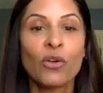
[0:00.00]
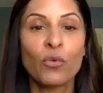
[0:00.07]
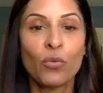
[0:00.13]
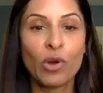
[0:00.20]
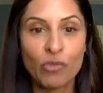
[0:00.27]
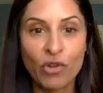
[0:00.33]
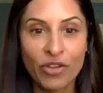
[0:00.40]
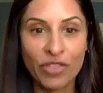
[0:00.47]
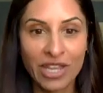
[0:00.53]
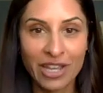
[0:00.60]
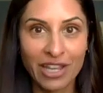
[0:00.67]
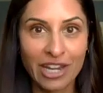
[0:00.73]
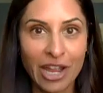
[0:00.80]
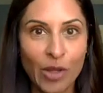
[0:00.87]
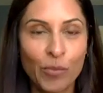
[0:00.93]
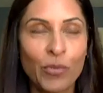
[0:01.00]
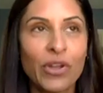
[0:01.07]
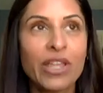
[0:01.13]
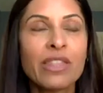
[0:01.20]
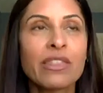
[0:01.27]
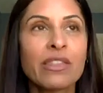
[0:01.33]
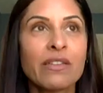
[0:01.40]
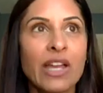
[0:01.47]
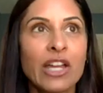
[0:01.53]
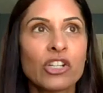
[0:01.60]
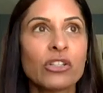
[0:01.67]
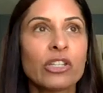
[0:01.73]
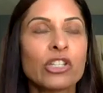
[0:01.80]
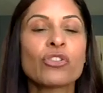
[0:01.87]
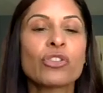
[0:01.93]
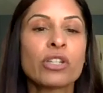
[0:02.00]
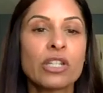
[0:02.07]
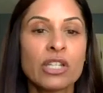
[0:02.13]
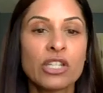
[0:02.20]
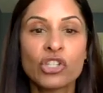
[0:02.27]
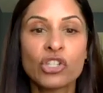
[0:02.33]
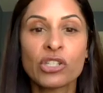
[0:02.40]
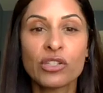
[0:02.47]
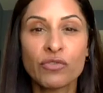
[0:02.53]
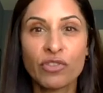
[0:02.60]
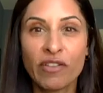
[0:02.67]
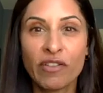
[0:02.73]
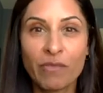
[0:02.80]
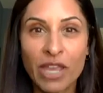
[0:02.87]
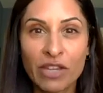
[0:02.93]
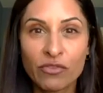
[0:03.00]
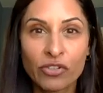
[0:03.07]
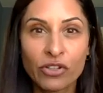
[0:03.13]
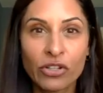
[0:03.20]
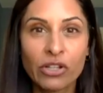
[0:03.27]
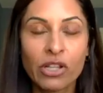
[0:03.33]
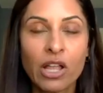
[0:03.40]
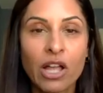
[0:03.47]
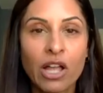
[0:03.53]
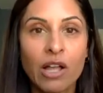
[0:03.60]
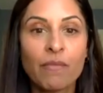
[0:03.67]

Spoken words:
one more thing it can help with the vaginal estrogen is just if you have painful